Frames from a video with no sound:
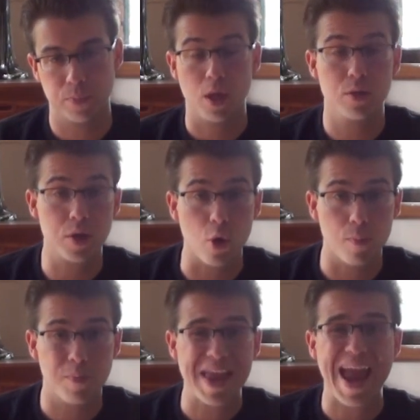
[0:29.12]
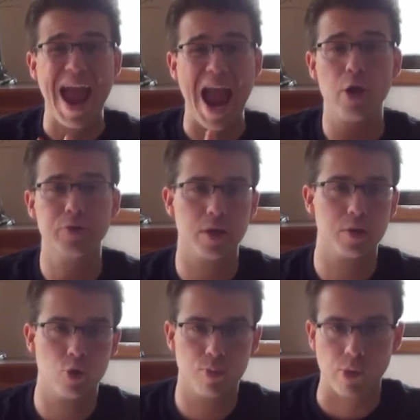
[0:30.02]
So, how
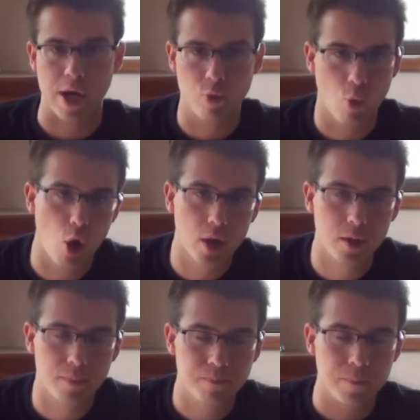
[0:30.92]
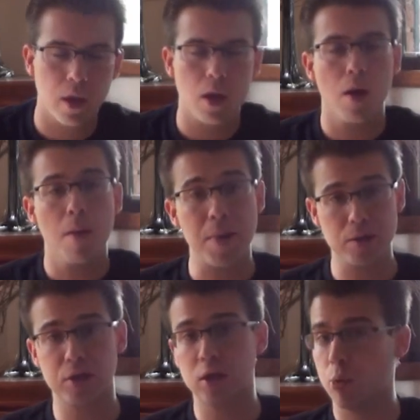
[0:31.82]
does your brain work?
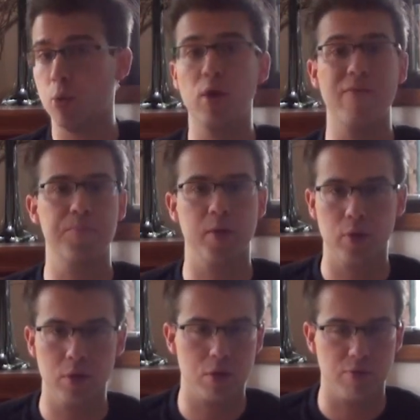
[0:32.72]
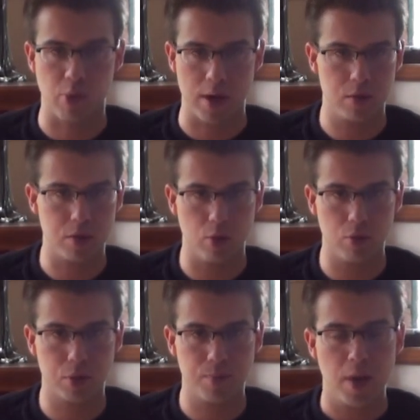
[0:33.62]
Basically, we all have billions of brain
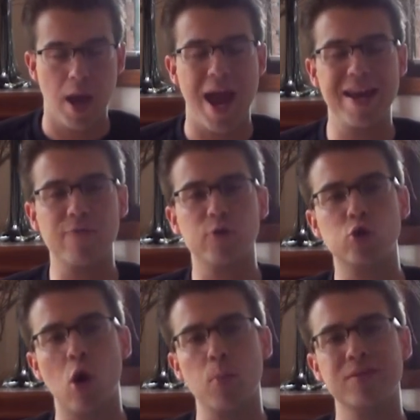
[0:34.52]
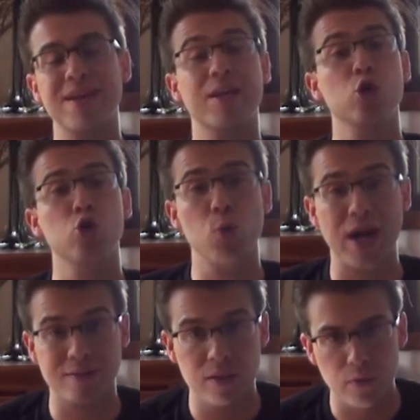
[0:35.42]
cells, and every time we take a new
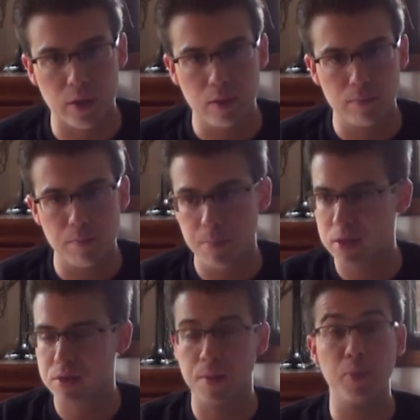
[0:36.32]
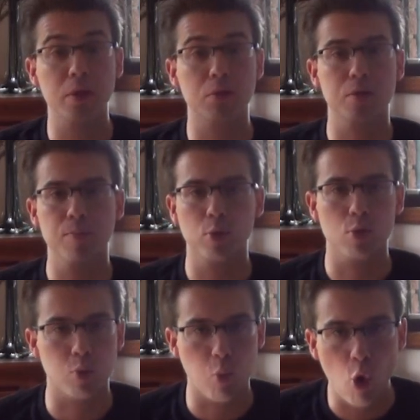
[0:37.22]
activity, be it something as simple
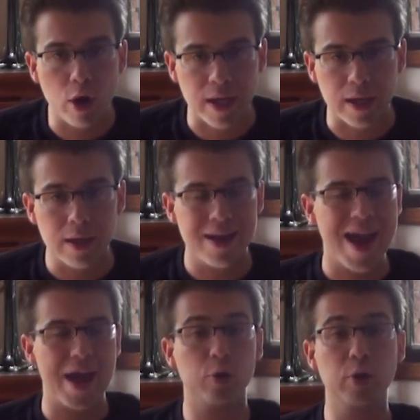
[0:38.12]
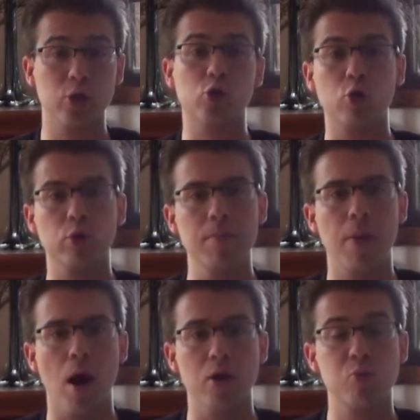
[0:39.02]
as walking, an electrical
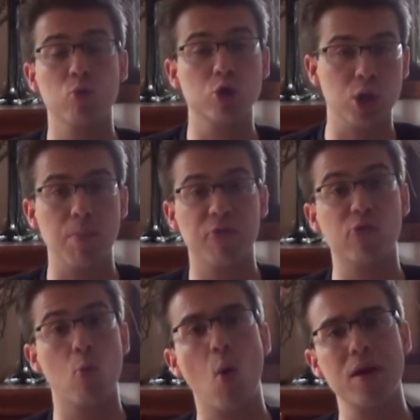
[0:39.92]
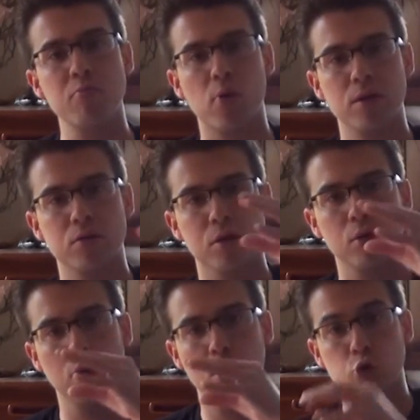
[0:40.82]
impulse will jump from one brain
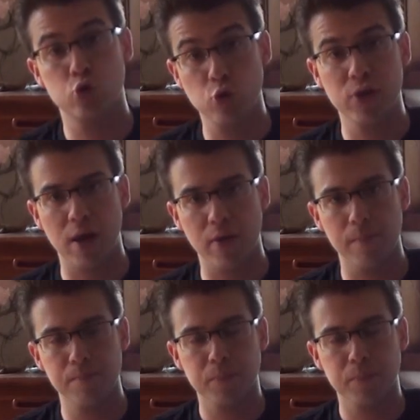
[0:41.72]
cell to the other.